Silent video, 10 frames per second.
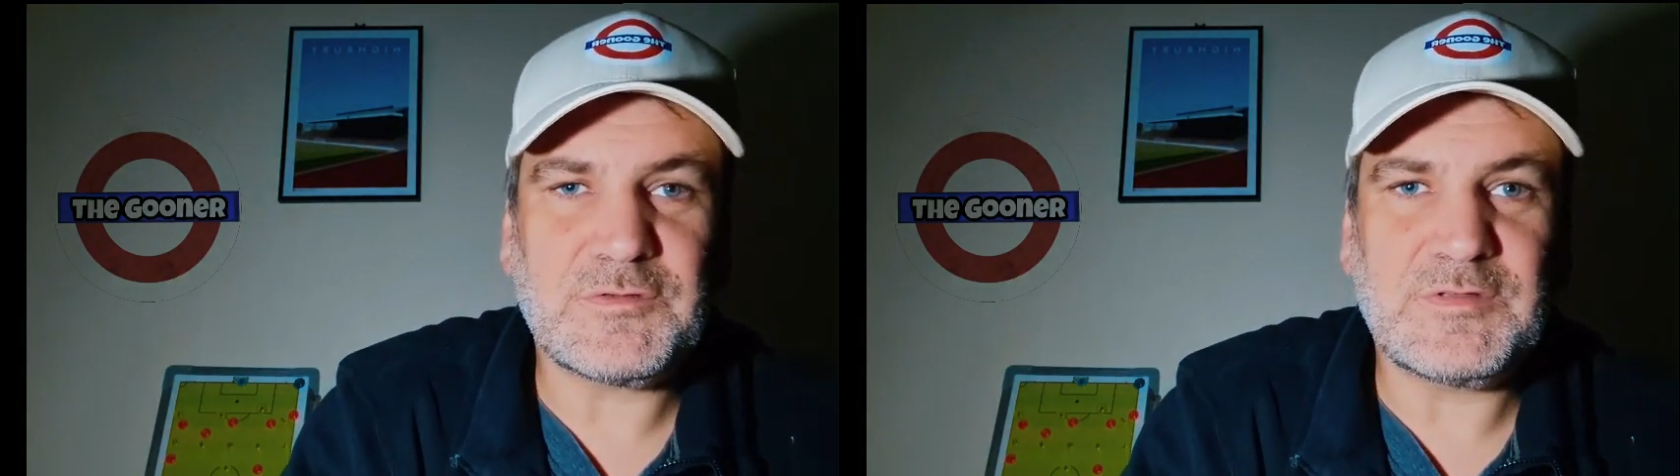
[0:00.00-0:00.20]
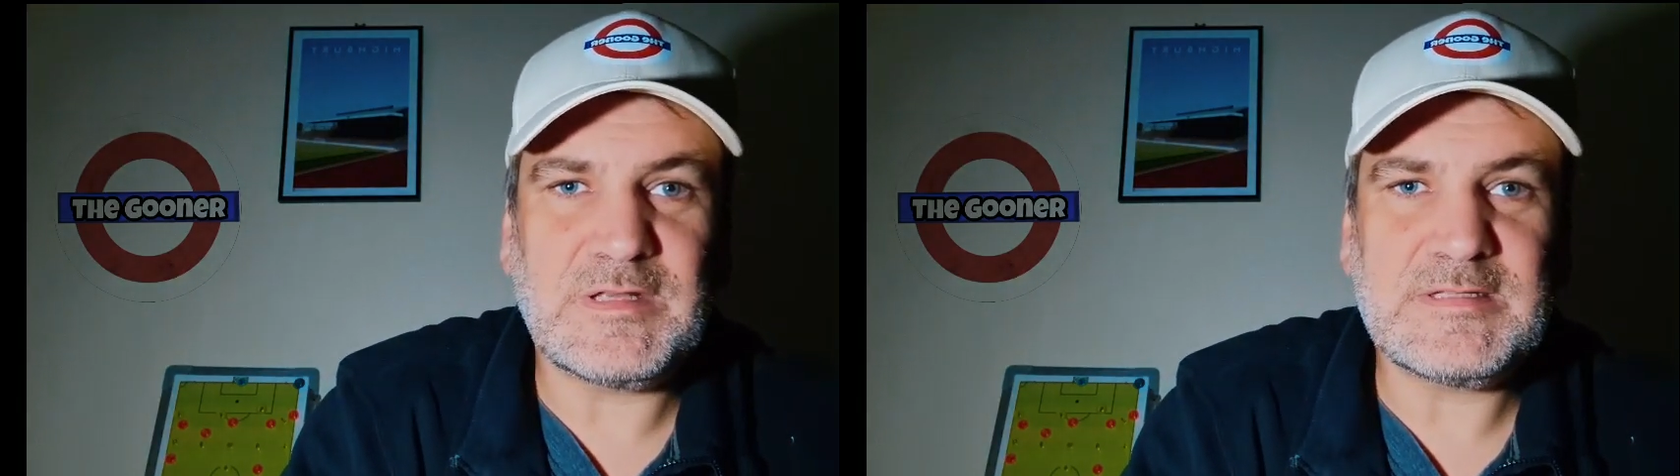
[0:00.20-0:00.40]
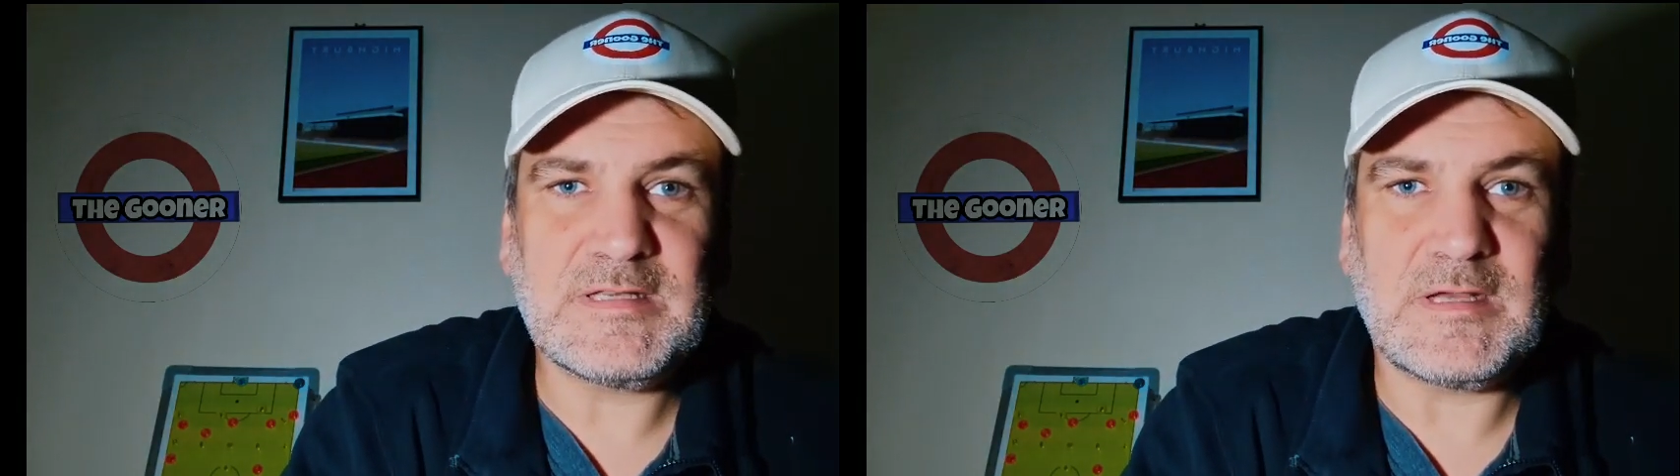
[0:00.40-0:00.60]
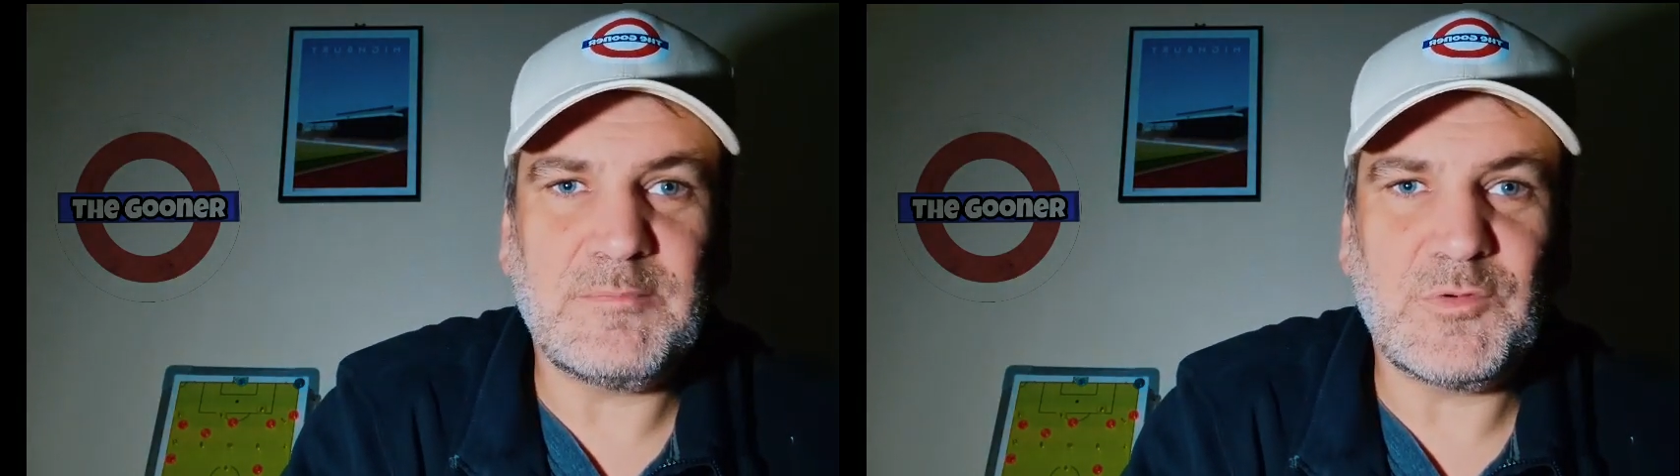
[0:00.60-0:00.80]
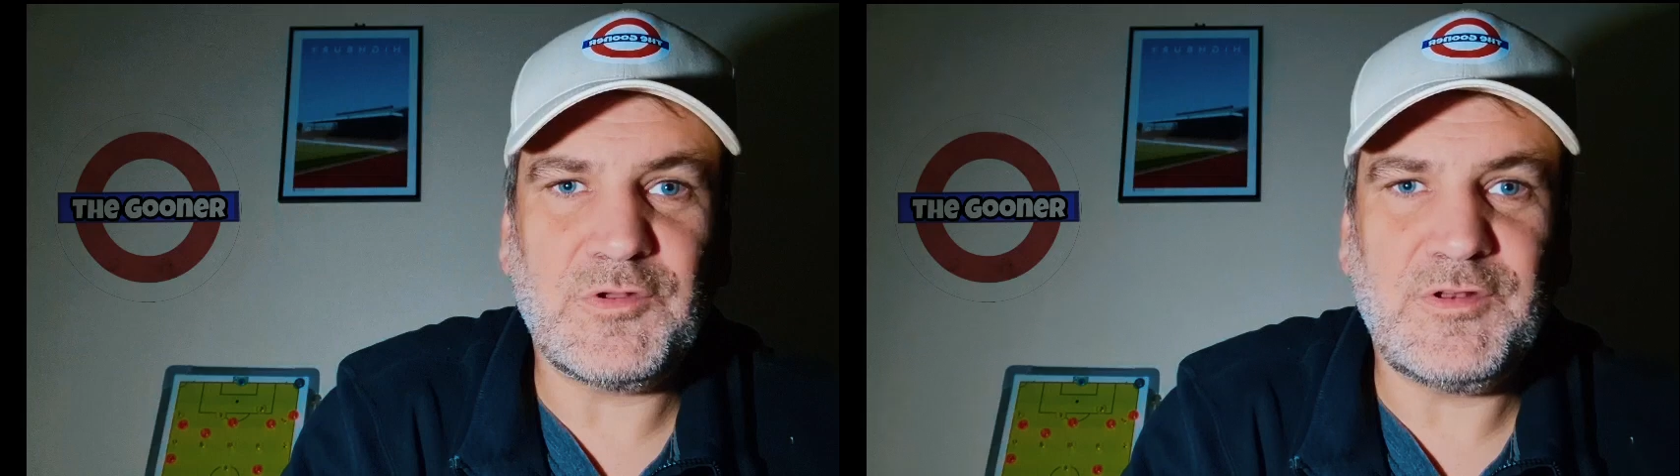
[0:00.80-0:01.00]
on there to
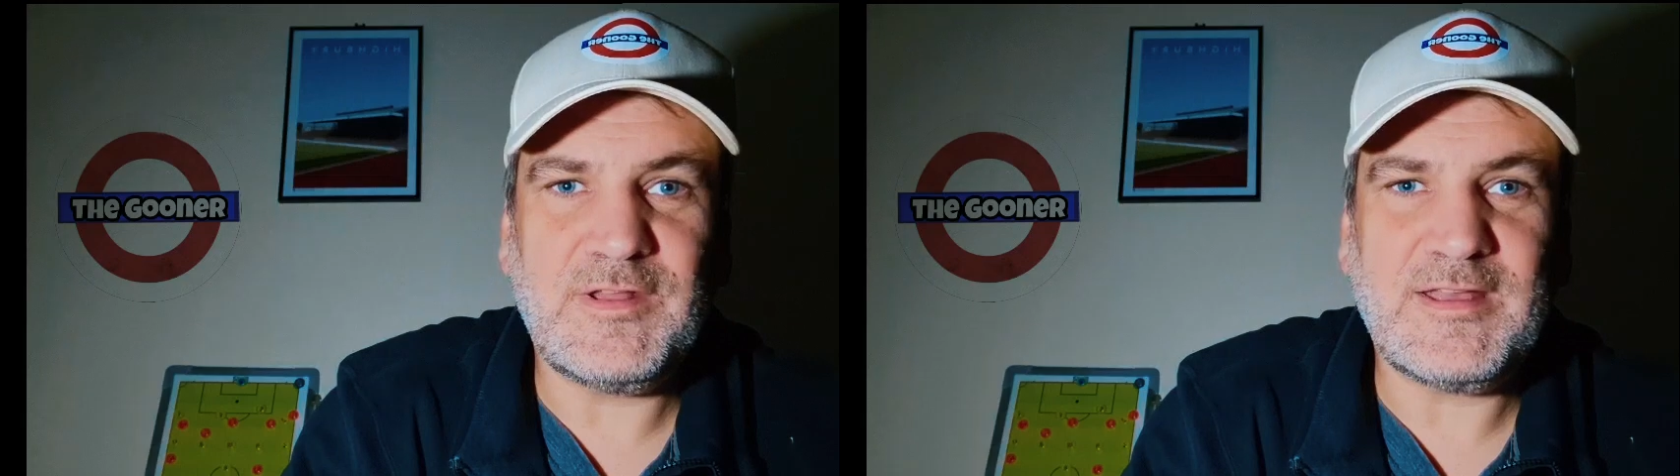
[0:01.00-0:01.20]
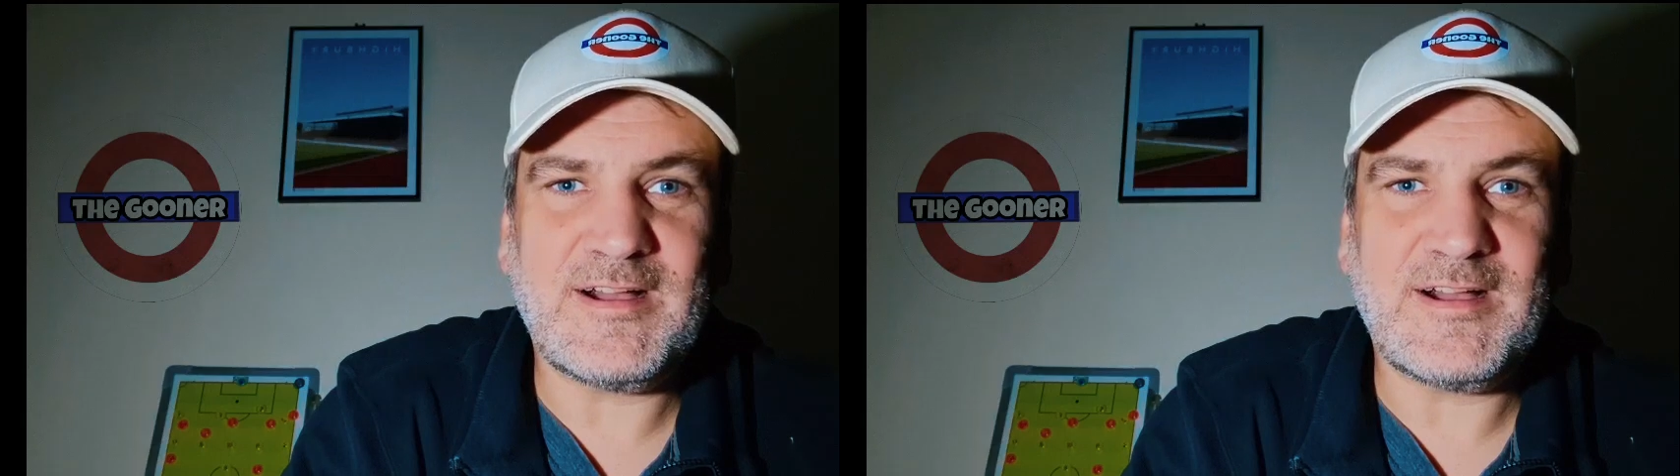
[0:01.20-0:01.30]
come on.